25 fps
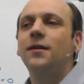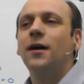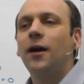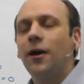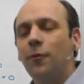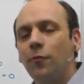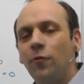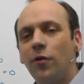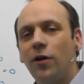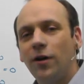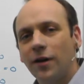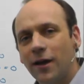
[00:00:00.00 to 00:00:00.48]

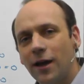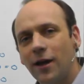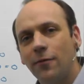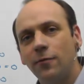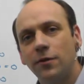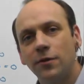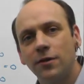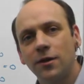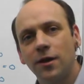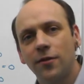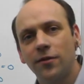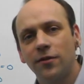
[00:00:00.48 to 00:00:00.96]
and work out
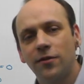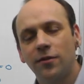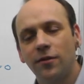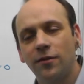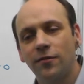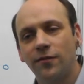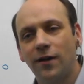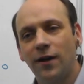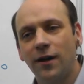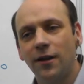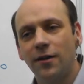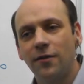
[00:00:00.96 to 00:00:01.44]
what the other two
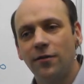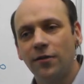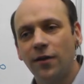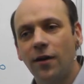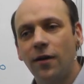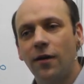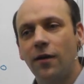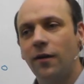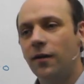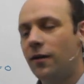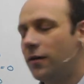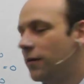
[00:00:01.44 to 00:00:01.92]
values
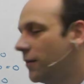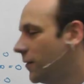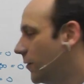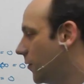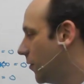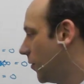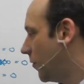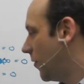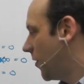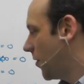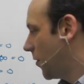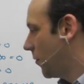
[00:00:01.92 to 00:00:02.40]
are,
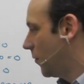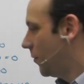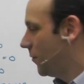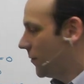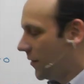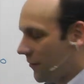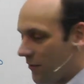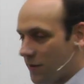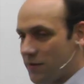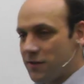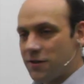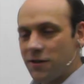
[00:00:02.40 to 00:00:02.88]
or other,
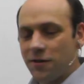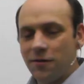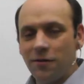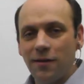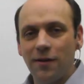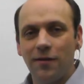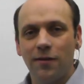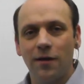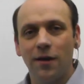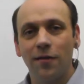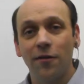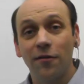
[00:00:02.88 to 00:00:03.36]
if it's
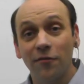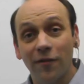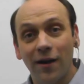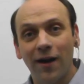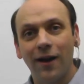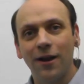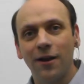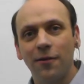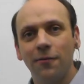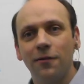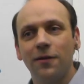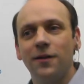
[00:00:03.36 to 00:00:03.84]
2D, the other
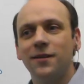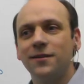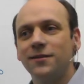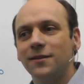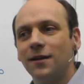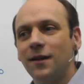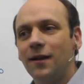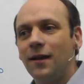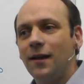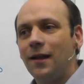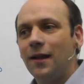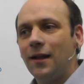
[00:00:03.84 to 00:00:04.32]
value is,
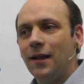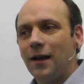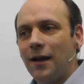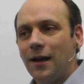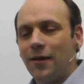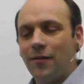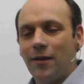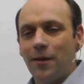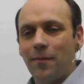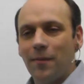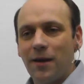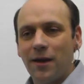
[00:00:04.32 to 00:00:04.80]

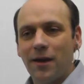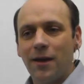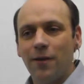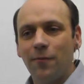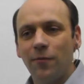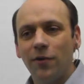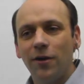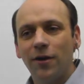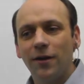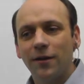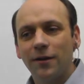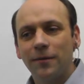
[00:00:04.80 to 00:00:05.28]
and then make it
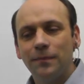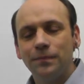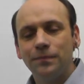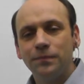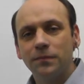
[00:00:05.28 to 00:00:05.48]
work.